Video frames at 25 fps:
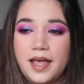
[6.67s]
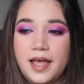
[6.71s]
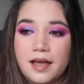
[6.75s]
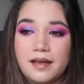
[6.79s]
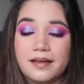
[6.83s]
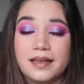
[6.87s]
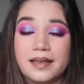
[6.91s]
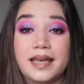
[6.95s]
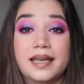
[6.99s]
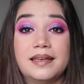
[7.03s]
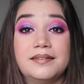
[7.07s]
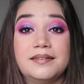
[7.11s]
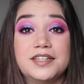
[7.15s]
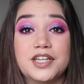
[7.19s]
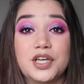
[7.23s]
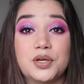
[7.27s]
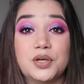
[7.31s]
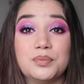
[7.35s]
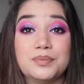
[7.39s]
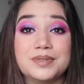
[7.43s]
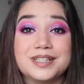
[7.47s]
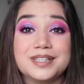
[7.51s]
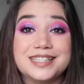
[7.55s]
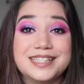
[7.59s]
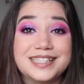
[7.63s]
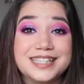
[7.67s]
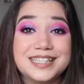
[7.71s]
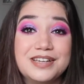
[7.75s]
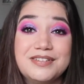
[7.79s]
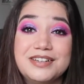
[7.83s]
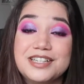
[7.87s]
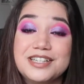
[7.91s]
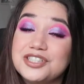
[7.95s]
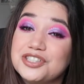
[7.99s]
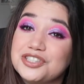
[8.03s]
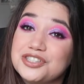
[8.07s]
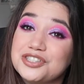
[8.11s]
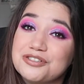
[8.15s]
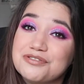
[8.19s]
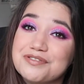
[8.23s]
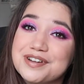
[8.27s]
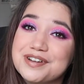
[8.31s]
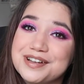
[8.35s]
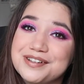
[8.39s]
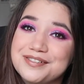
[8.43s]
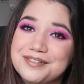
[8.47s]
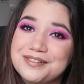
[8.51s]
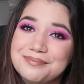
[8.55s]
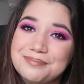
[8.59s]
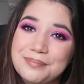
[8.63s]
Okay, no. See you in the
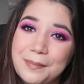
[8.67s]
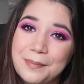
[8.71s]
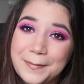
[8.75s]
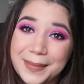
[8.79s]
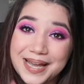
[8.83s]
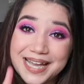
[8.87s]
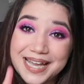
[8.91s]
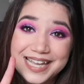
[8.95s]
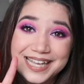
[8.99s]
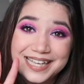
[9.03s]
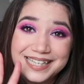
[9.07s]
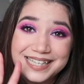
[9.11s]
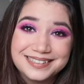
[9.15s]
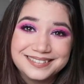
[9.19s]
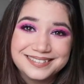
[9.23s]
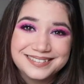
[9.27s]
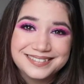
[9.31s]
tutorial. Bye!